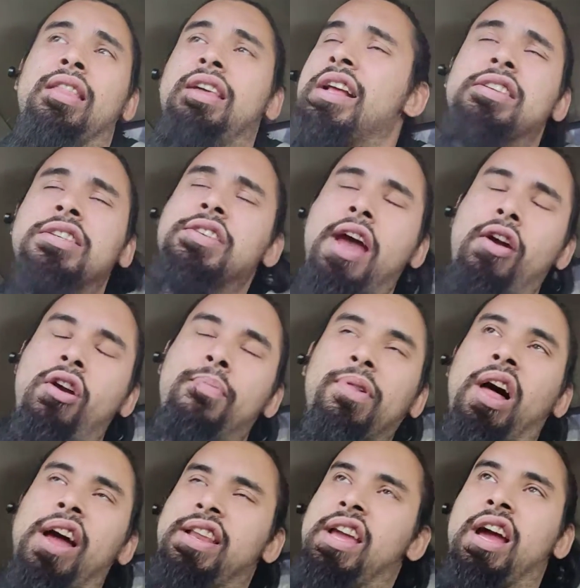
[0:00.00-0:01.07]
that's a
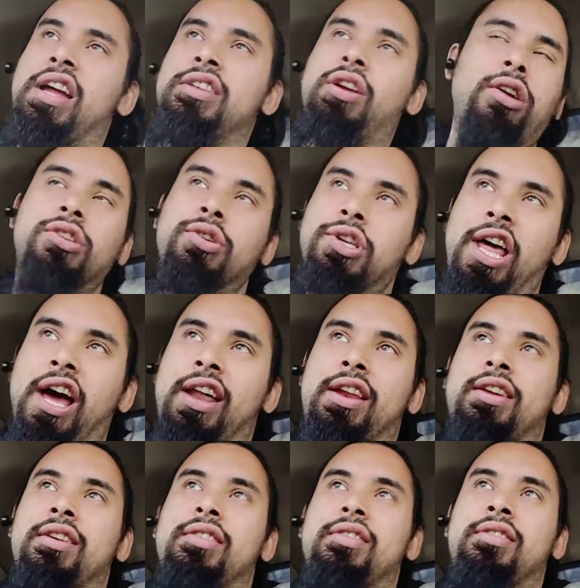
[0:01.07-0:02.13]
terrible idea. Don't do that.
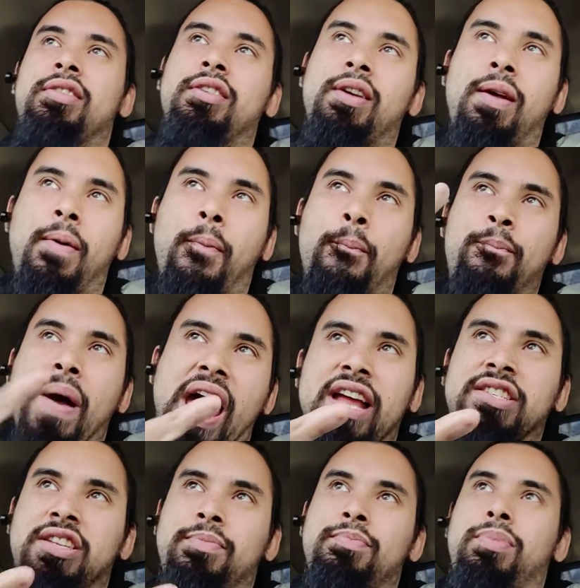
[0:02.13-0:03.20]

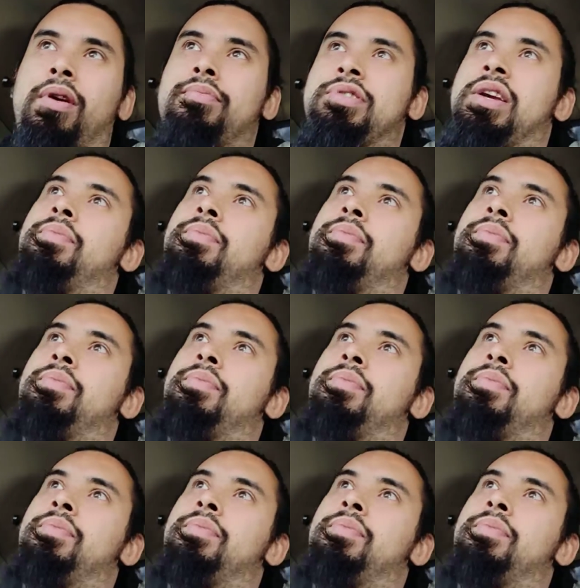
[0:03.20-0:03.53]
Bad Jim Bob